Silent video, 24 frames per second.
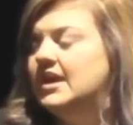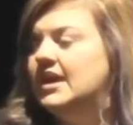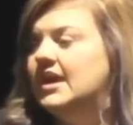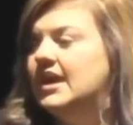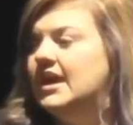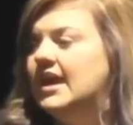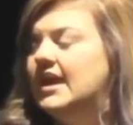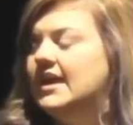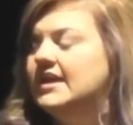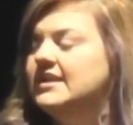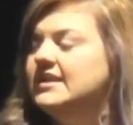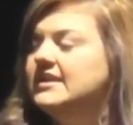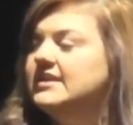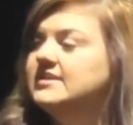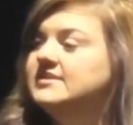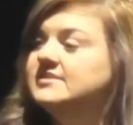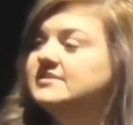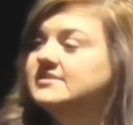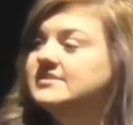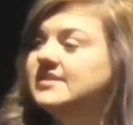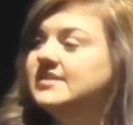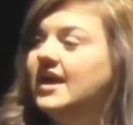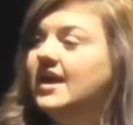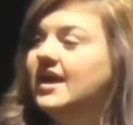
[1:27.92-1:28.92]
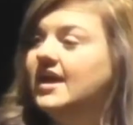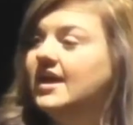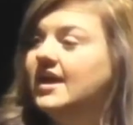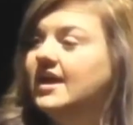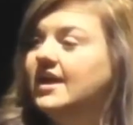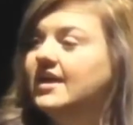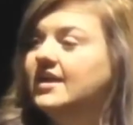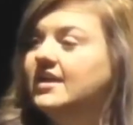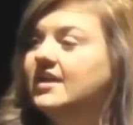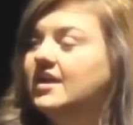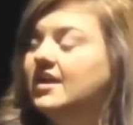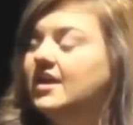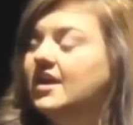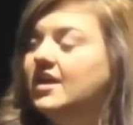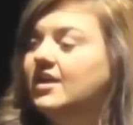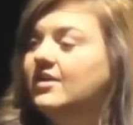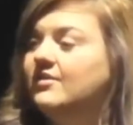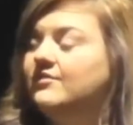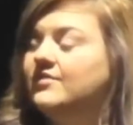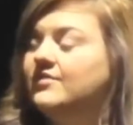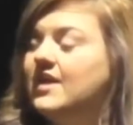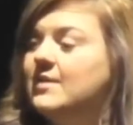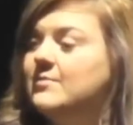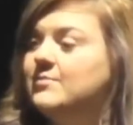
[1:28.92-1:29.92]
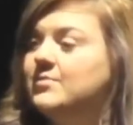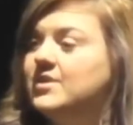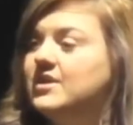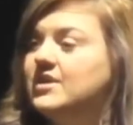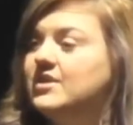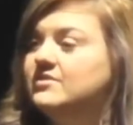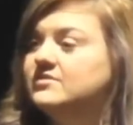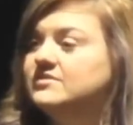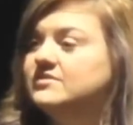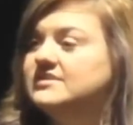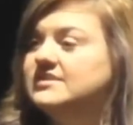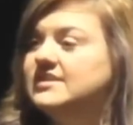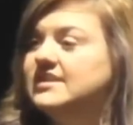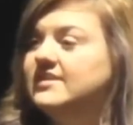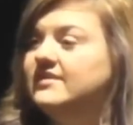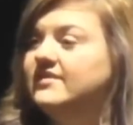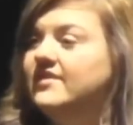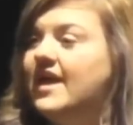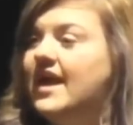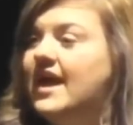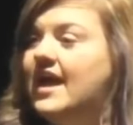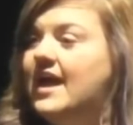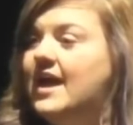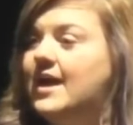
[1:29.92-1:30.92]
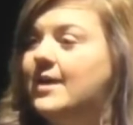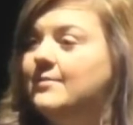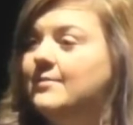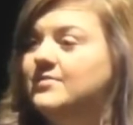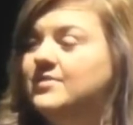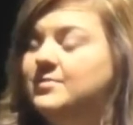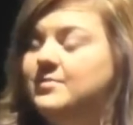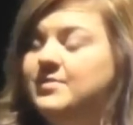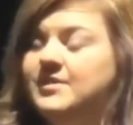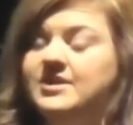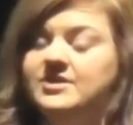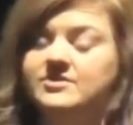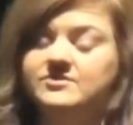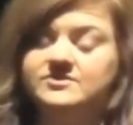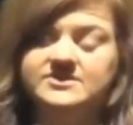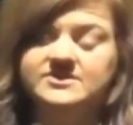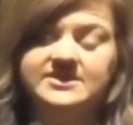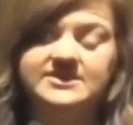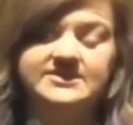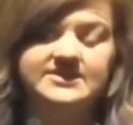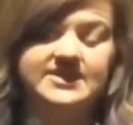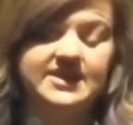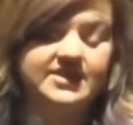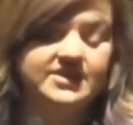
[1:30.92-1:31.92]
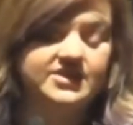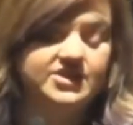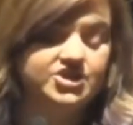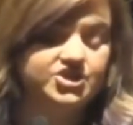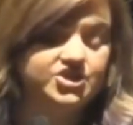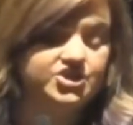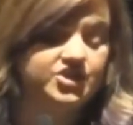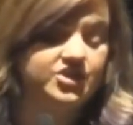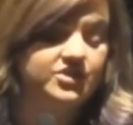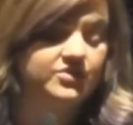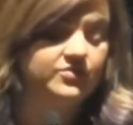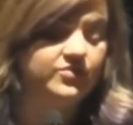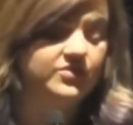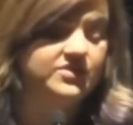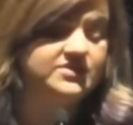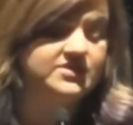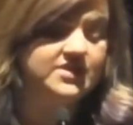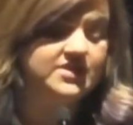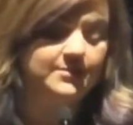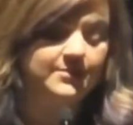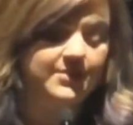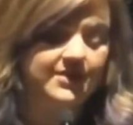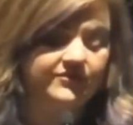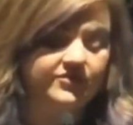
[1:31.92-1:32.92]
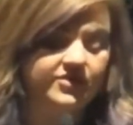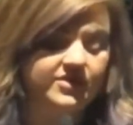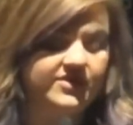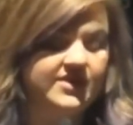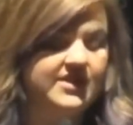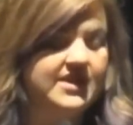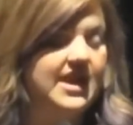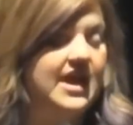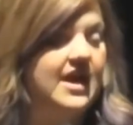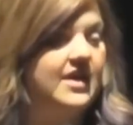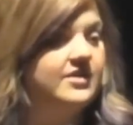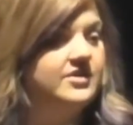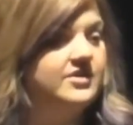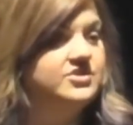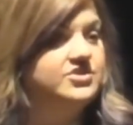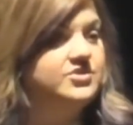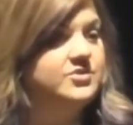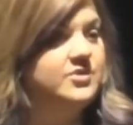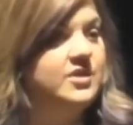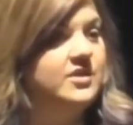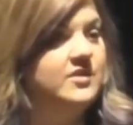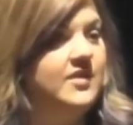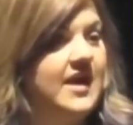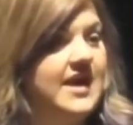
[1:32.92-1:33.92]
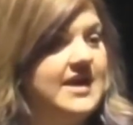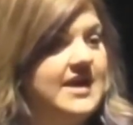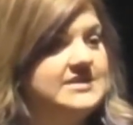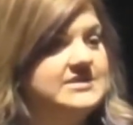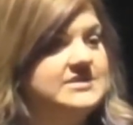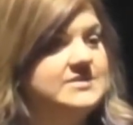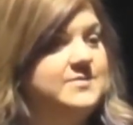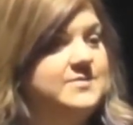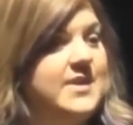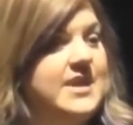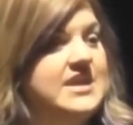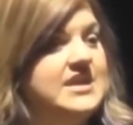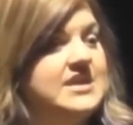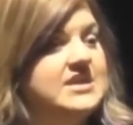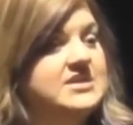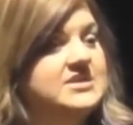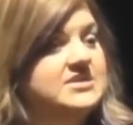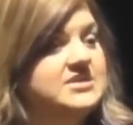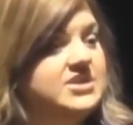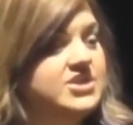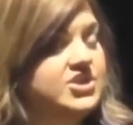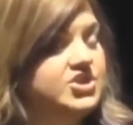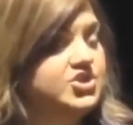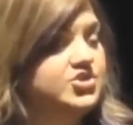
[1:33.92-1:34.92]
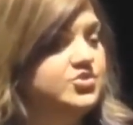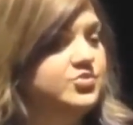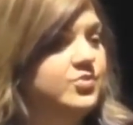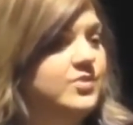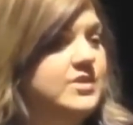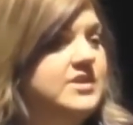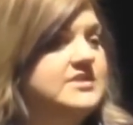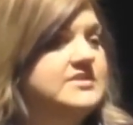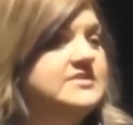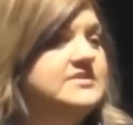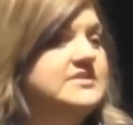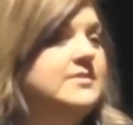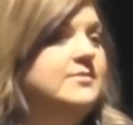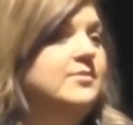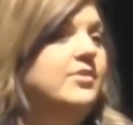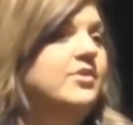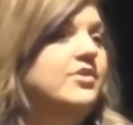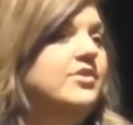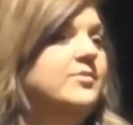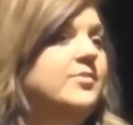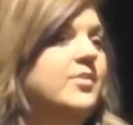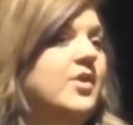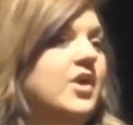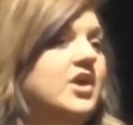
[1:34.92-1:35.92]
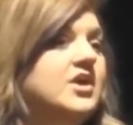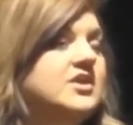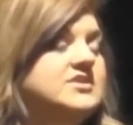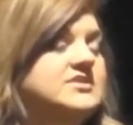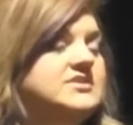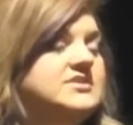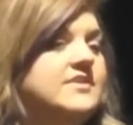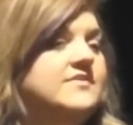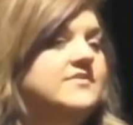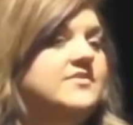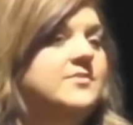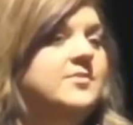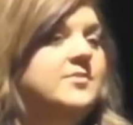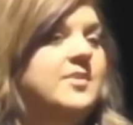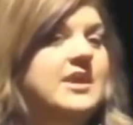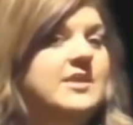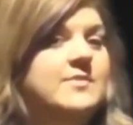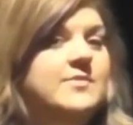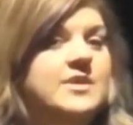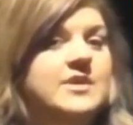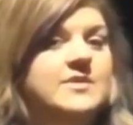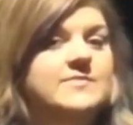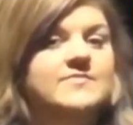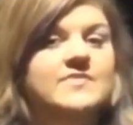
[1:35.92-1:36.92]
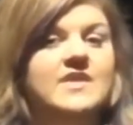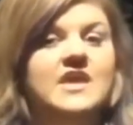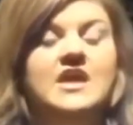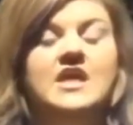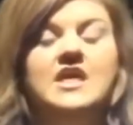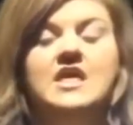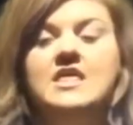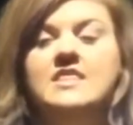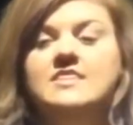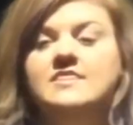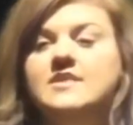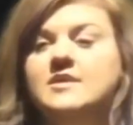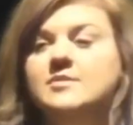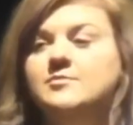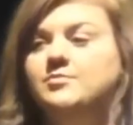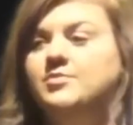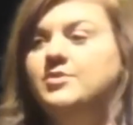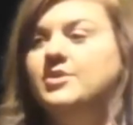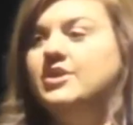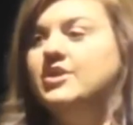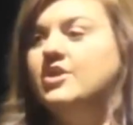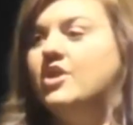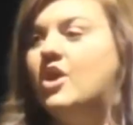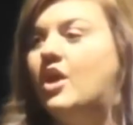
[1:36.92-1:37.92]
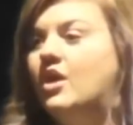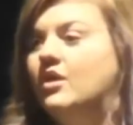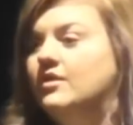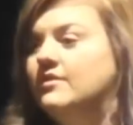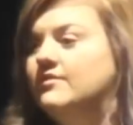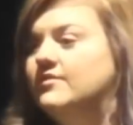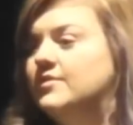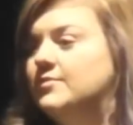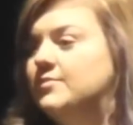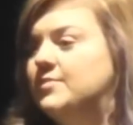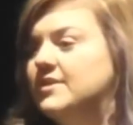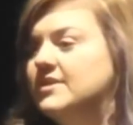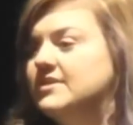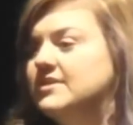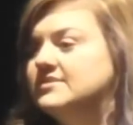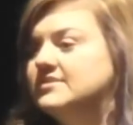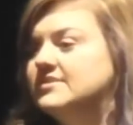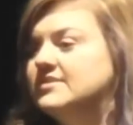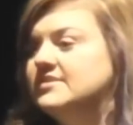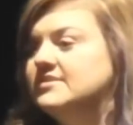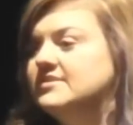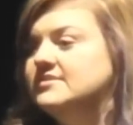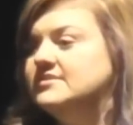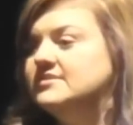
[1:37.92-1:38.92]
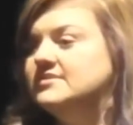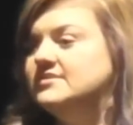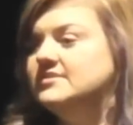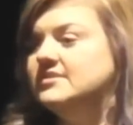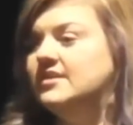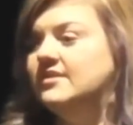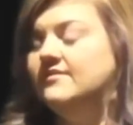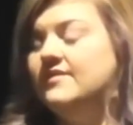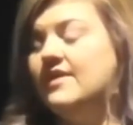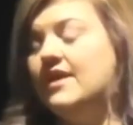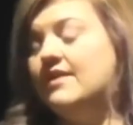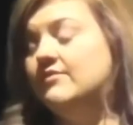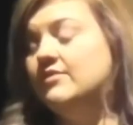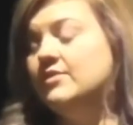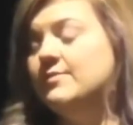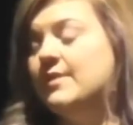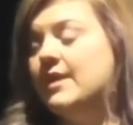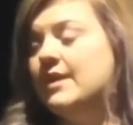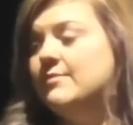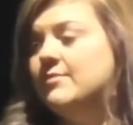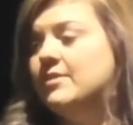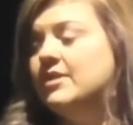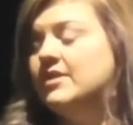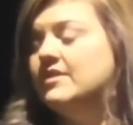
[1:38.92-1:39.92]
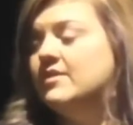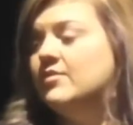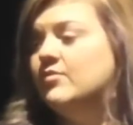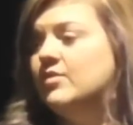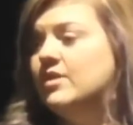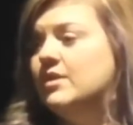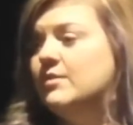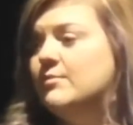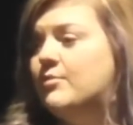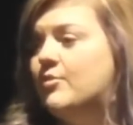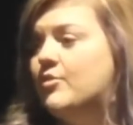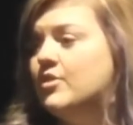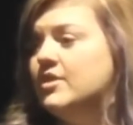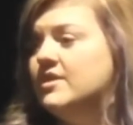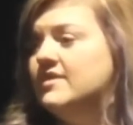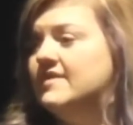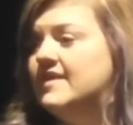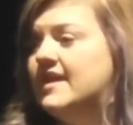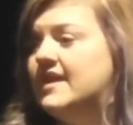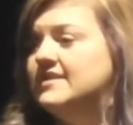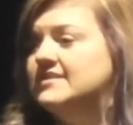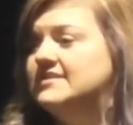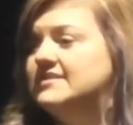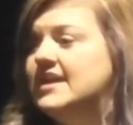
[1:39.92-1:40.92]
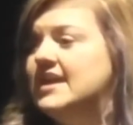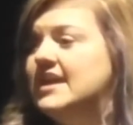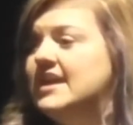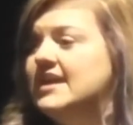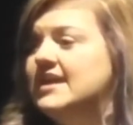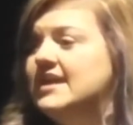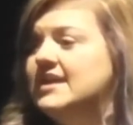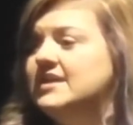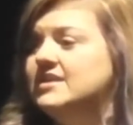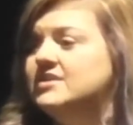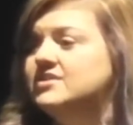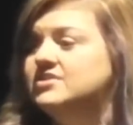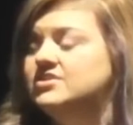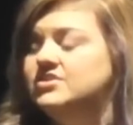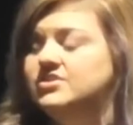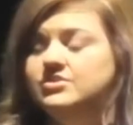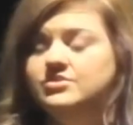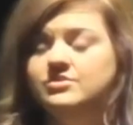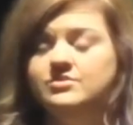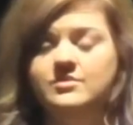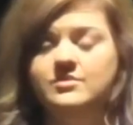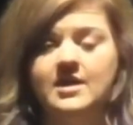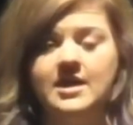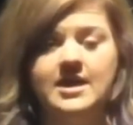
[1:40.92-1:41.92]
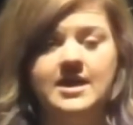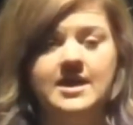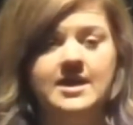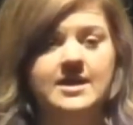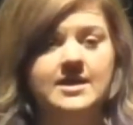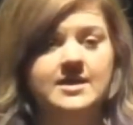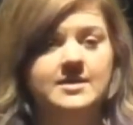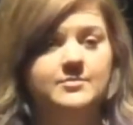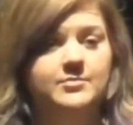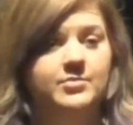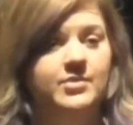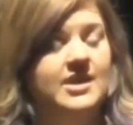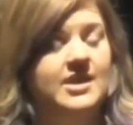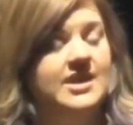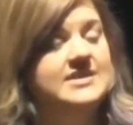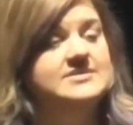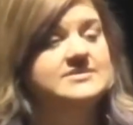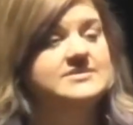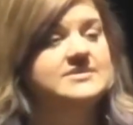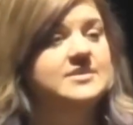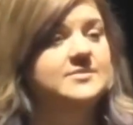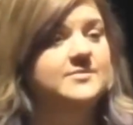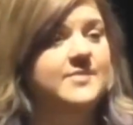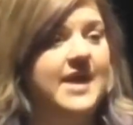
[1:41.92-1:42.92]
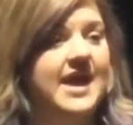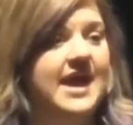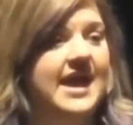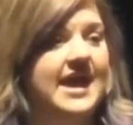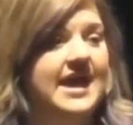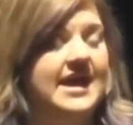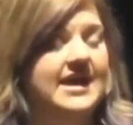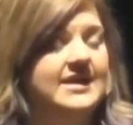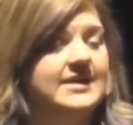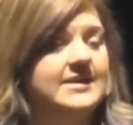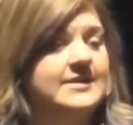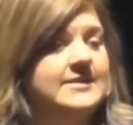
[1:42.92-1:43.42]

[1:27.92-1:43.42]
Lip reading: And inside of that POC lab, the POC technician would dump everything out into a glass baking dish, reassemble the parts of the baby, then put all of the pieces of every baby that we aborted that day into a plastic bag.